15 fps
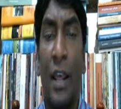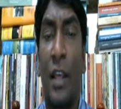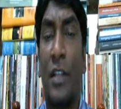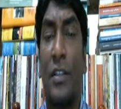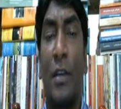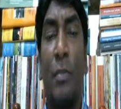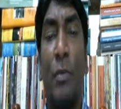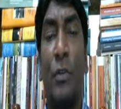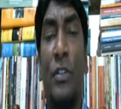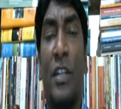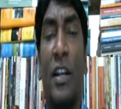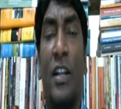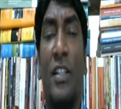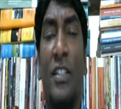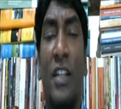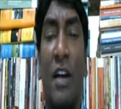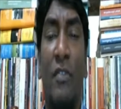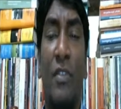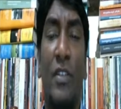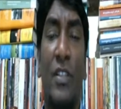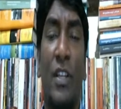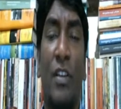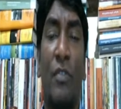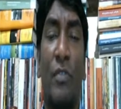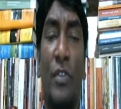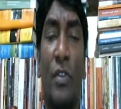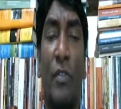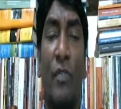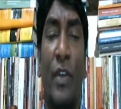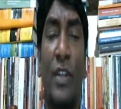Suppose a risk covers
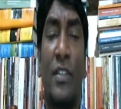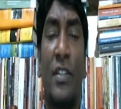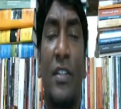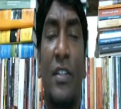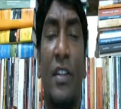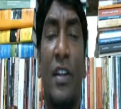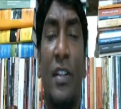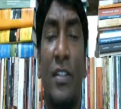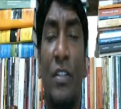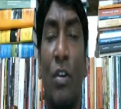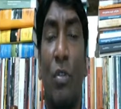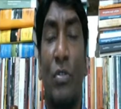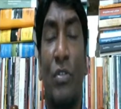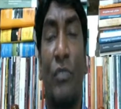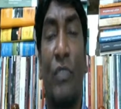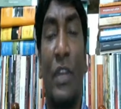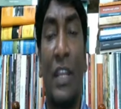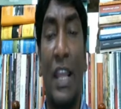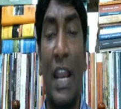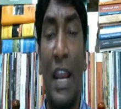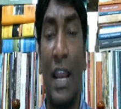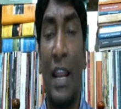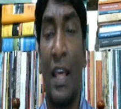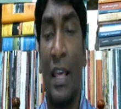individual faces the risk loss of an ill